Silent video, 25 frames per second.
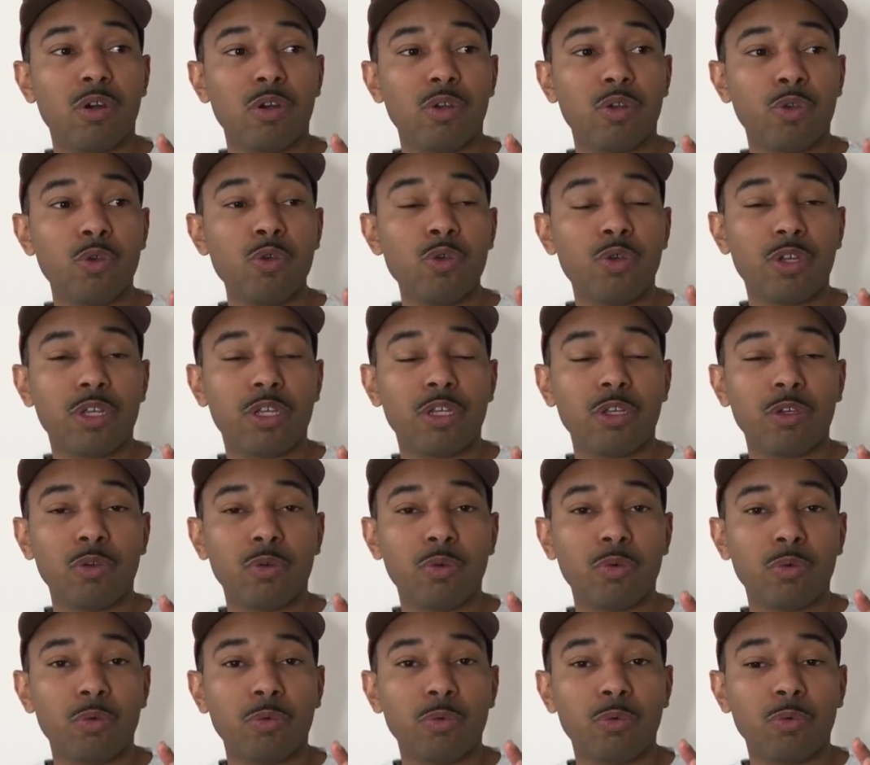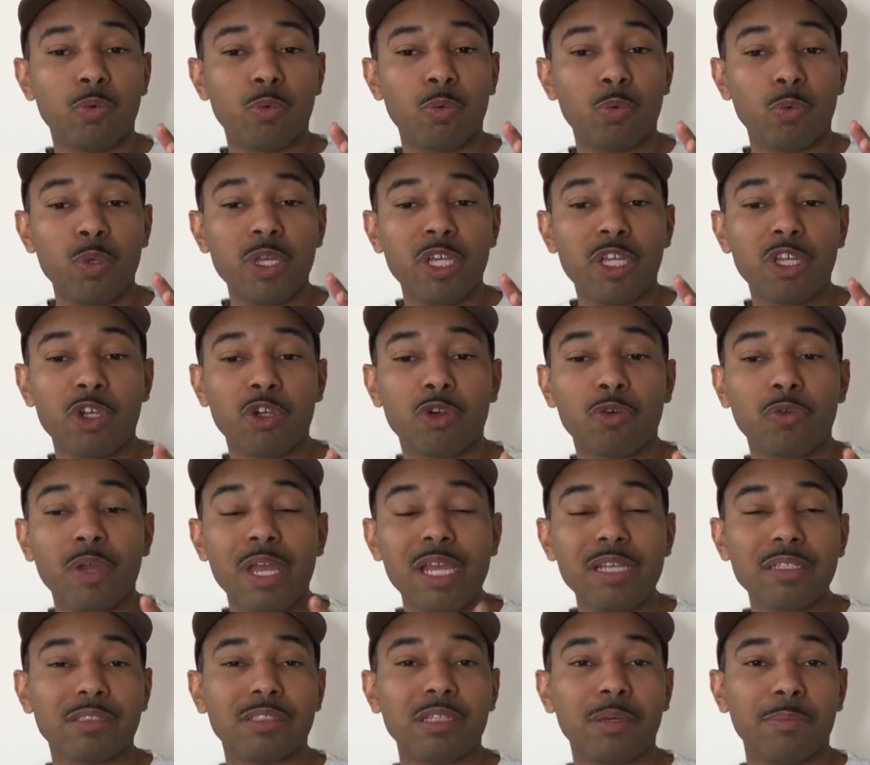you, we could
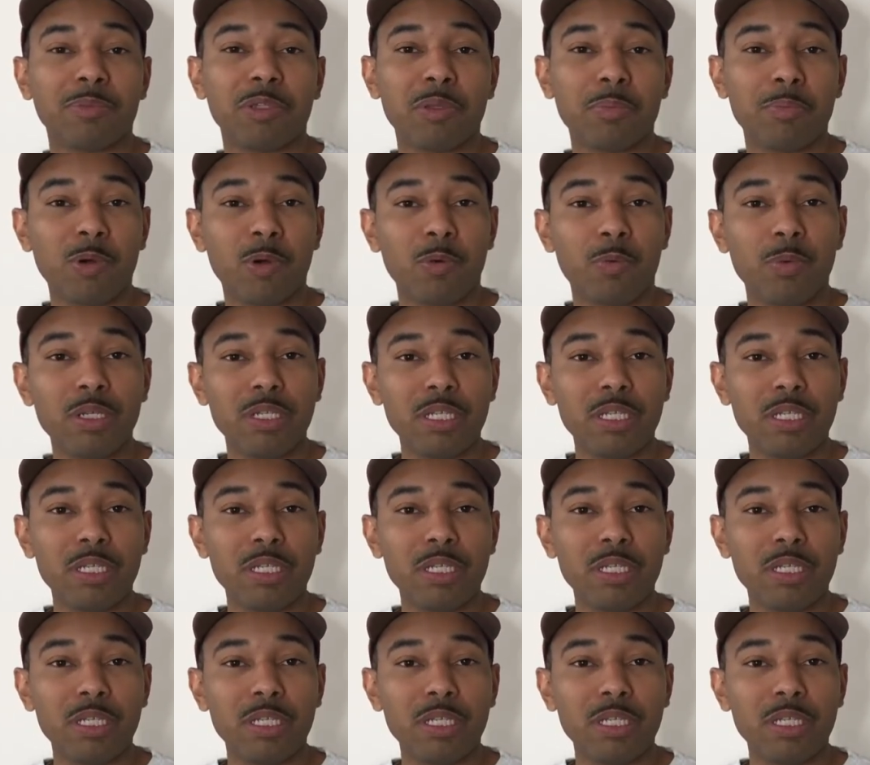create something, but we